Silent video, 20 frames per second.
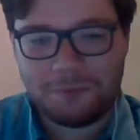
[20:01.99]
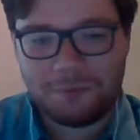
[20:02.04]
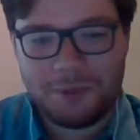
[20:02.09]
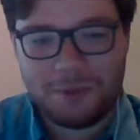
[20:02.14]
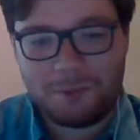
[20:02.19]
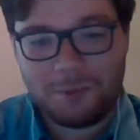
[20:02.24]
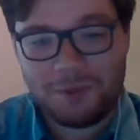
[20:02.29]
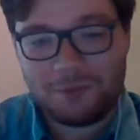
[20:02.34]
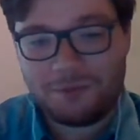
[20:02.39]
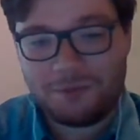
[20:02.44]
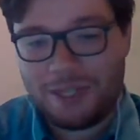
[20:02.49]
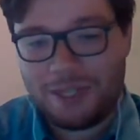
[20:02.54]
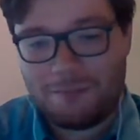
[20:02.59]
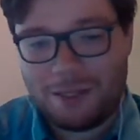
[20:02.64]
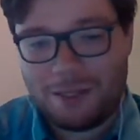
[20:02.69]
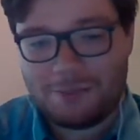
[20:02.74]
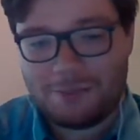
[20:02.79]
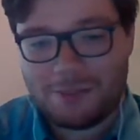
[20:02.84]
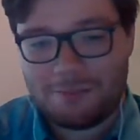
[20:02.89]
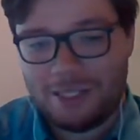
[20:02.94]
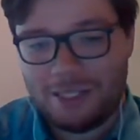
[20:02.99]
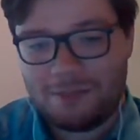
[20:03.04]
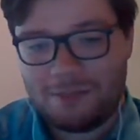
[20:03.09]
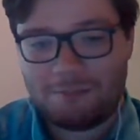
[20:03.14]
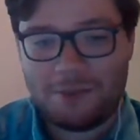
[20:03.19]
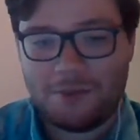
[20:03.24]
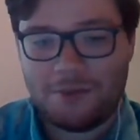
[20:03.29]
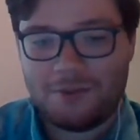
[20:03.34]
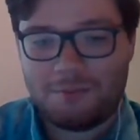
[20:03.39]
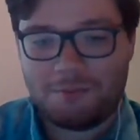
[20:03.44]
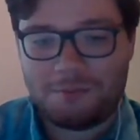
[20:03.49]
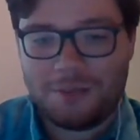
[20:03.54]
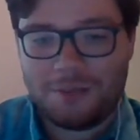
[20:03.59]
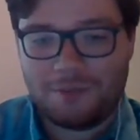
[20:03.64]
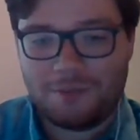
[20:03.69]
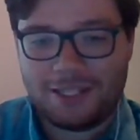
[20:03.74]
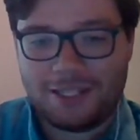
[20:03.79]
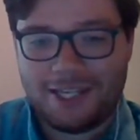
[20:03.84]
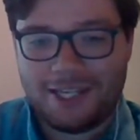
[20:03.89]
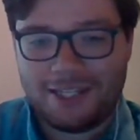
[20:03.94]
People have come up to me, both in
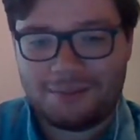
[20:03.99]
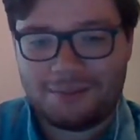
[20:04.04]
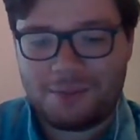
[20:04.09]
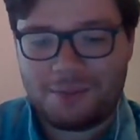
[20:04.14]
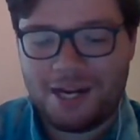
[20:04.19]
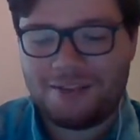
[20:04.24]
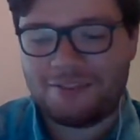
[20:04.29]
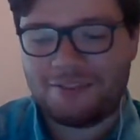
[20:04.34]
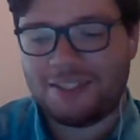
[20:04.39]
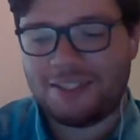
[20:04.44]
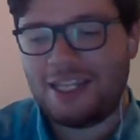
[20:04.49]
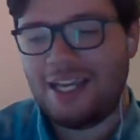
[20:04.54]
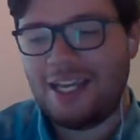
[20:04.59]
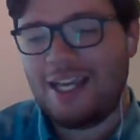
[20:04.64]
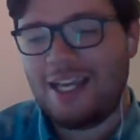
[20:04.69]
public and in private,